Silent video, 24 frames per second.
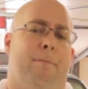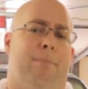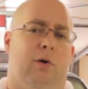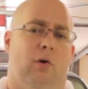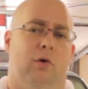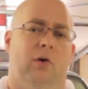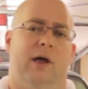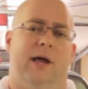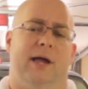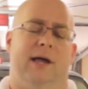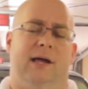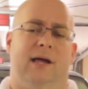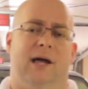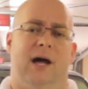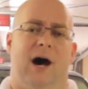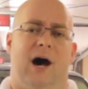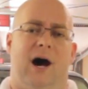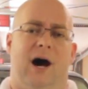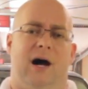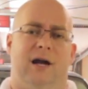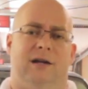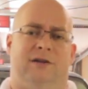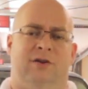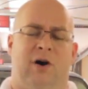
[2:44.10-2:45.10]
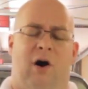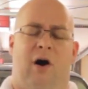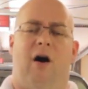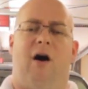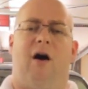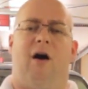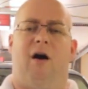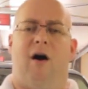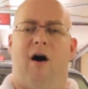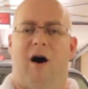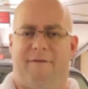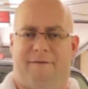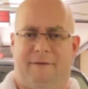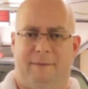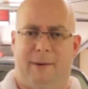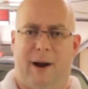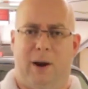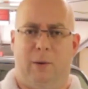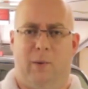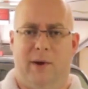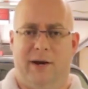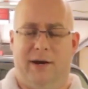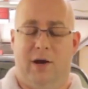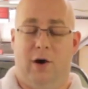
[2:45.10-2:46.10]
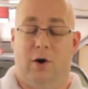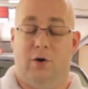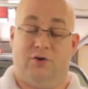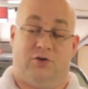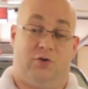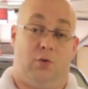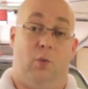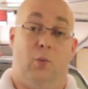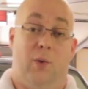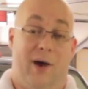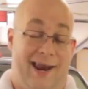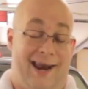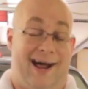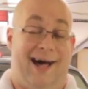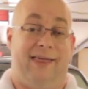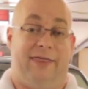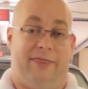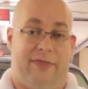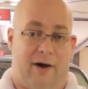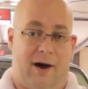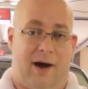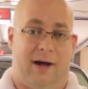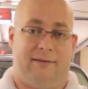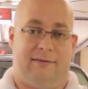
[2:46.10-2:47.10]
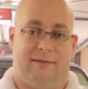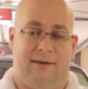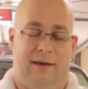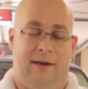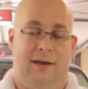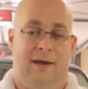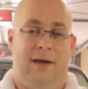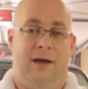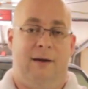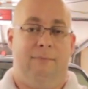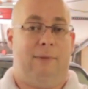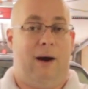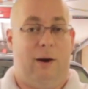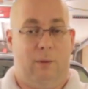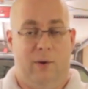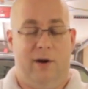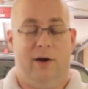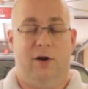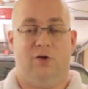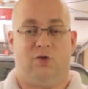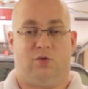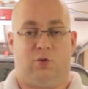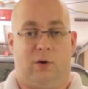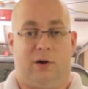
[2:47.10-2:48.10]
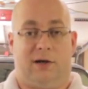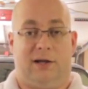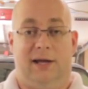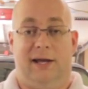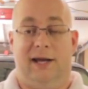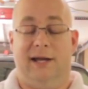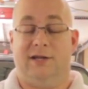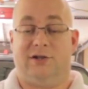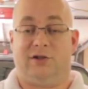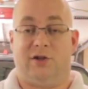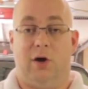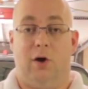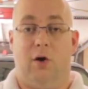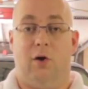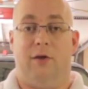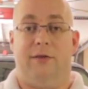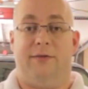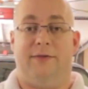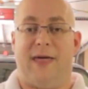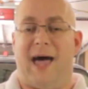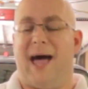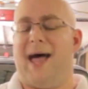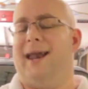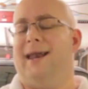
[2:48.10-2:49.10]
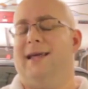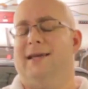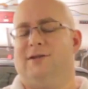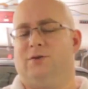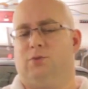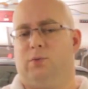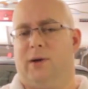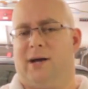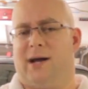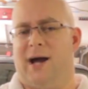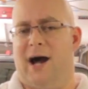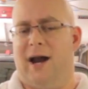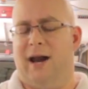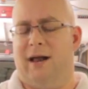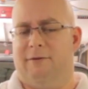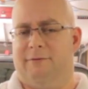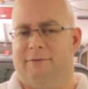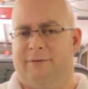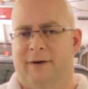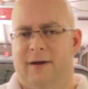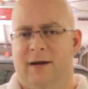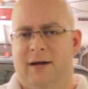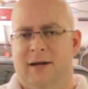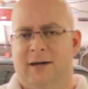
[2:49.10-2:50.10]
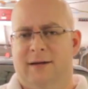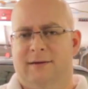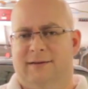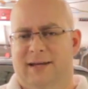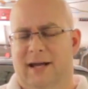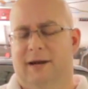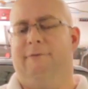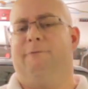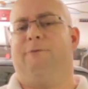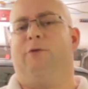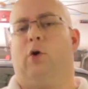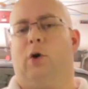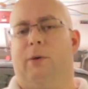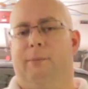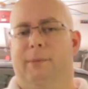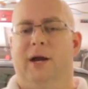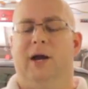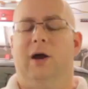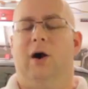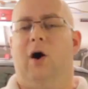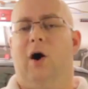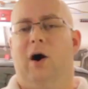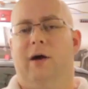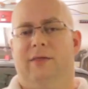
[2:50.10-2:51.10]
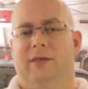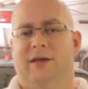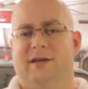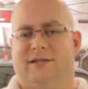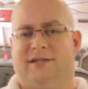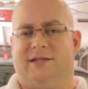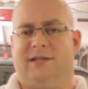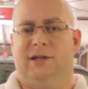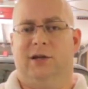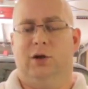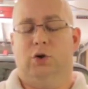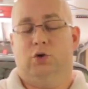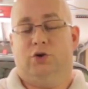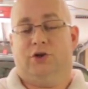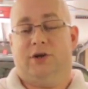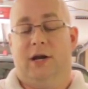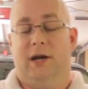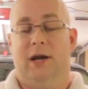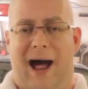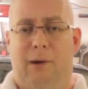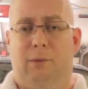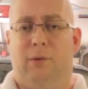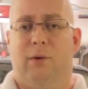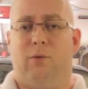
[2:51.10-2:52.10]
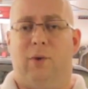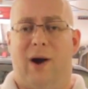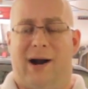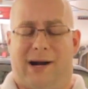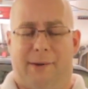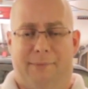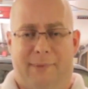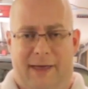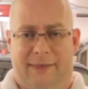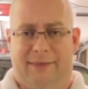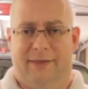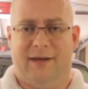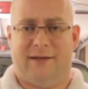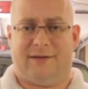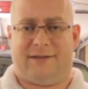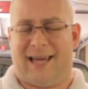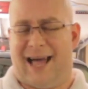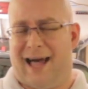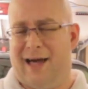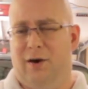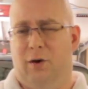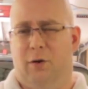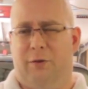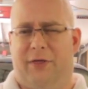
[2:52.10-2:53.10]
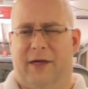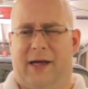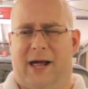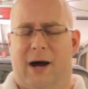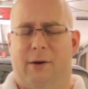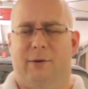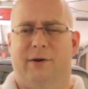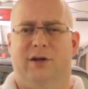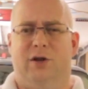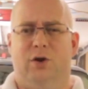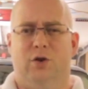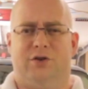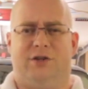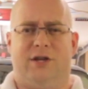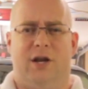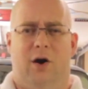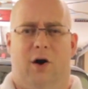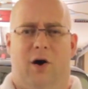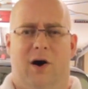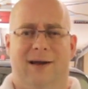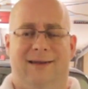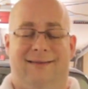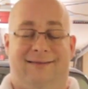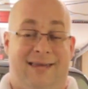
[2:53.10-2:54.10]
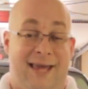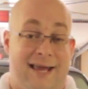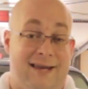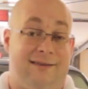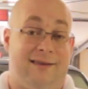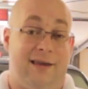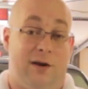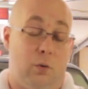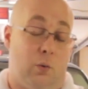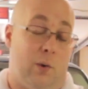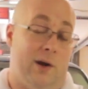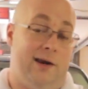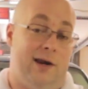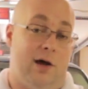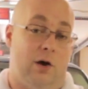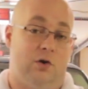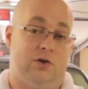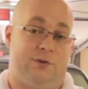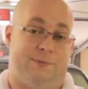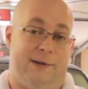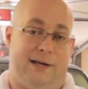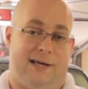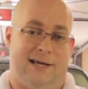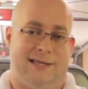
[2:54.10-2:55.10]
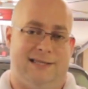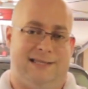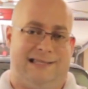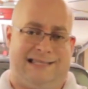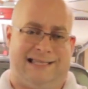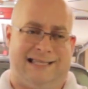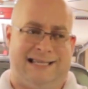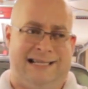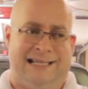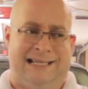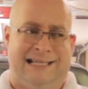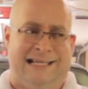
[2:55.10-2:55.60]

pulling tar off of my windows when I thought my windows were clean. So that is what kind of did it for me on this solution. I would recommend this. I don't think I would use it on tinted windows because